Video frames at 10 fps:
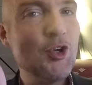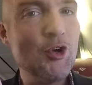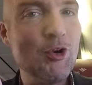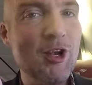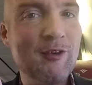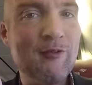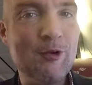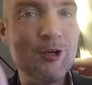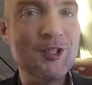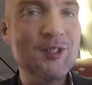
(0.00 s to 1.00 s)
Good luck
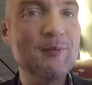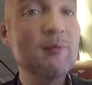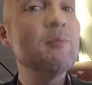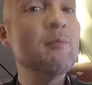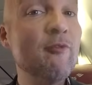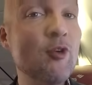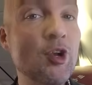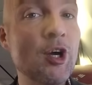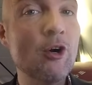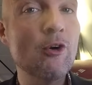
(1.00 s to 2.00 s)
for it. For
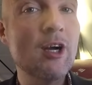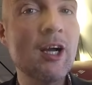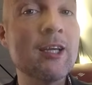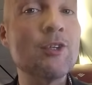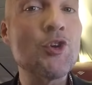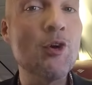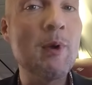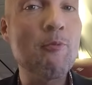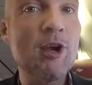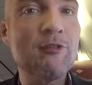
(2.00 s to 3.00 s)
now, I enjoy
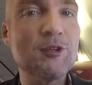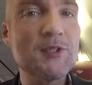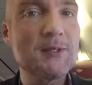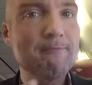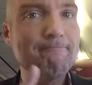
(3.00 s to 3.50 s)
my breakfast.